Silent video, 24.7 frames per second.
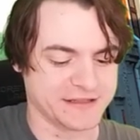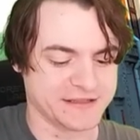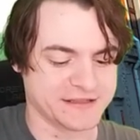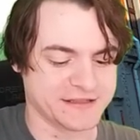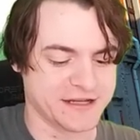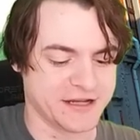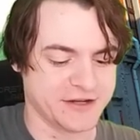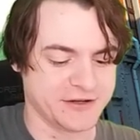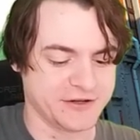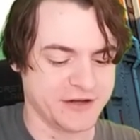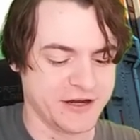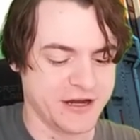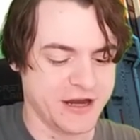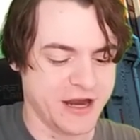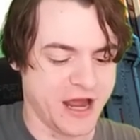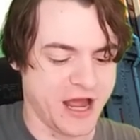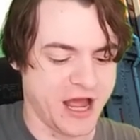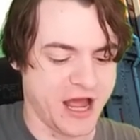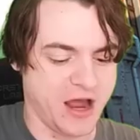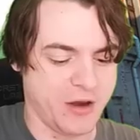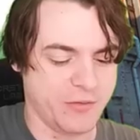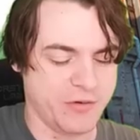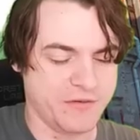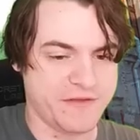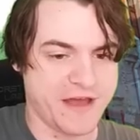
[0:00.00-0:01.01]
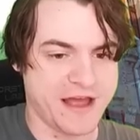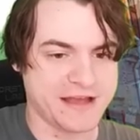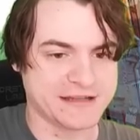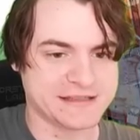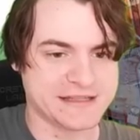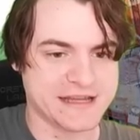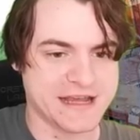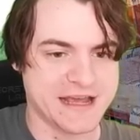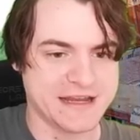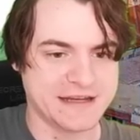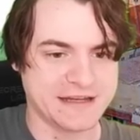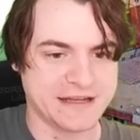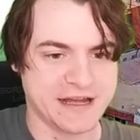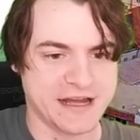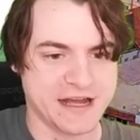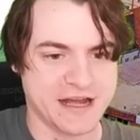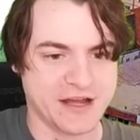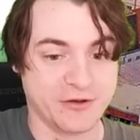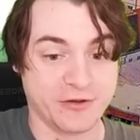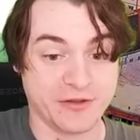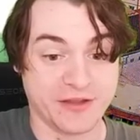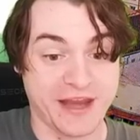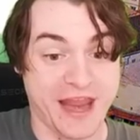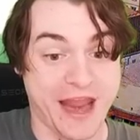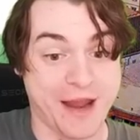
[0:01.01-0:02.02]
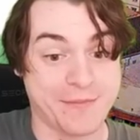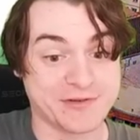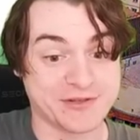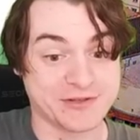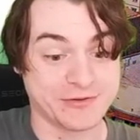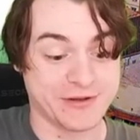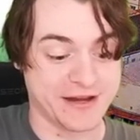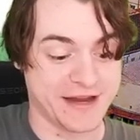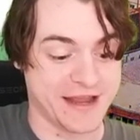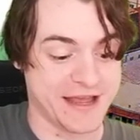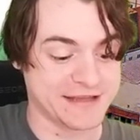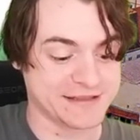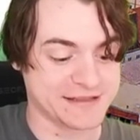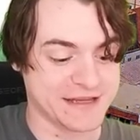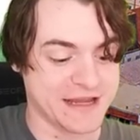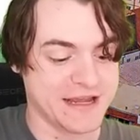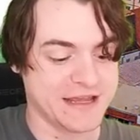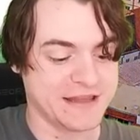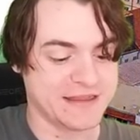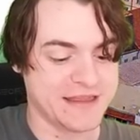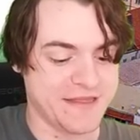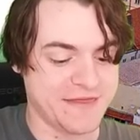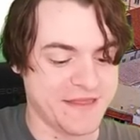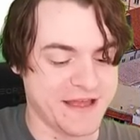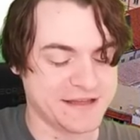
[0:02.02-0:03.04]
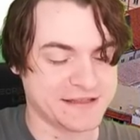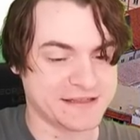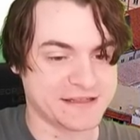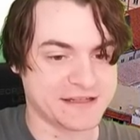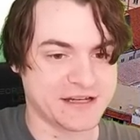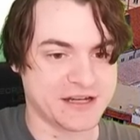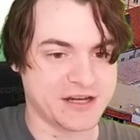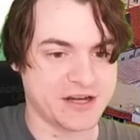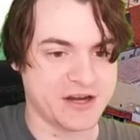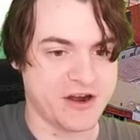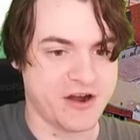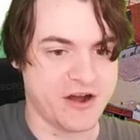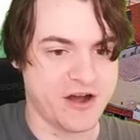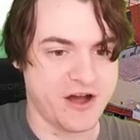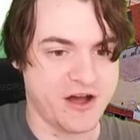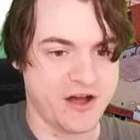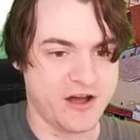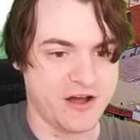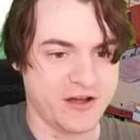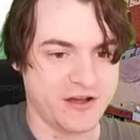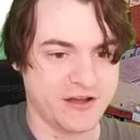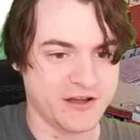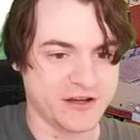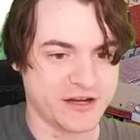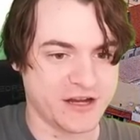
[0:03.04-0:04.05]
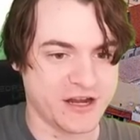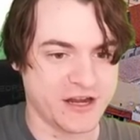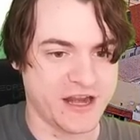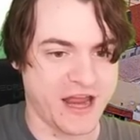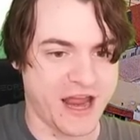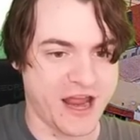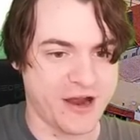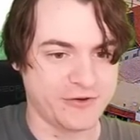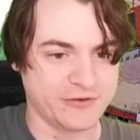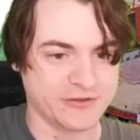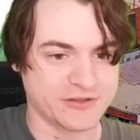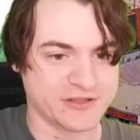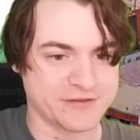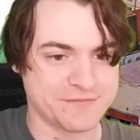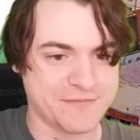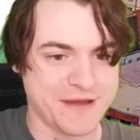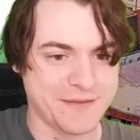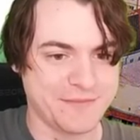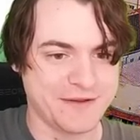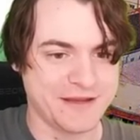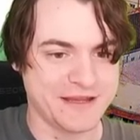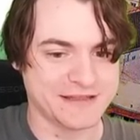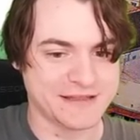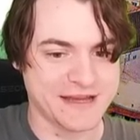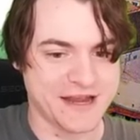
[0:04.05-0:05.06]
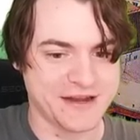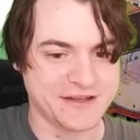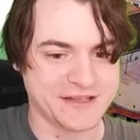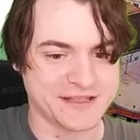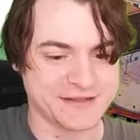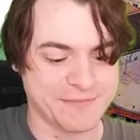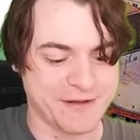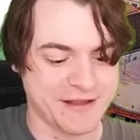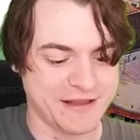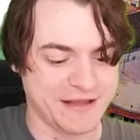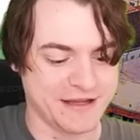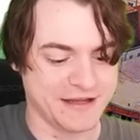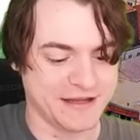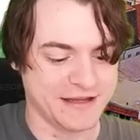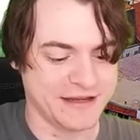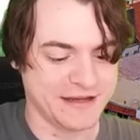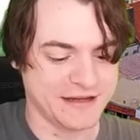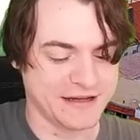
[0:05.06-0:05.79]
So with that said, or the capital, I guess. Then there's Kaunas, maybe is how you spell it.